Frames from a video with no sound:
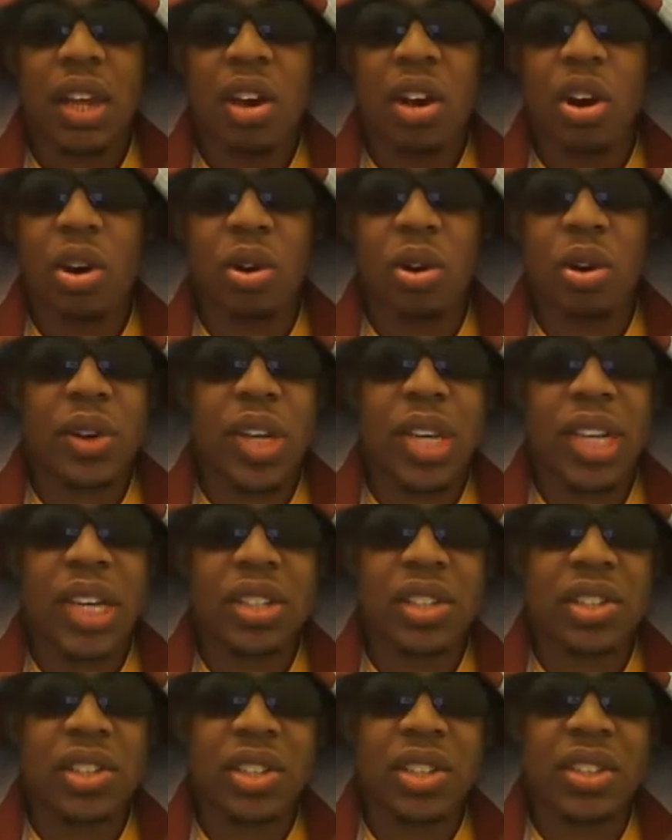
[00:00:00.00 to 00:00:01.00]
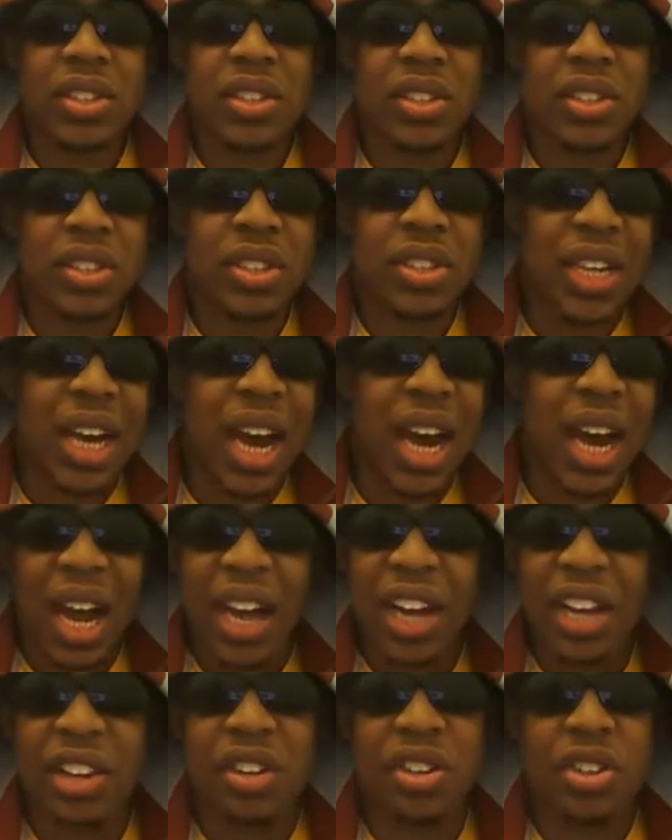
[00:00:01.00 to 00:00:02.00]
Oh, he's just
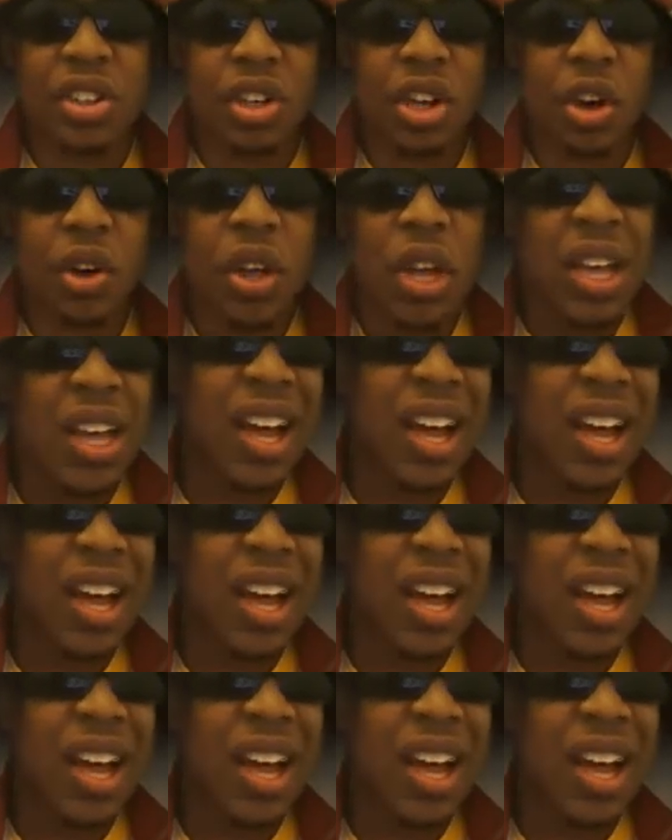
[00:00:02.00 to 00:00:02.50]
tired, you know.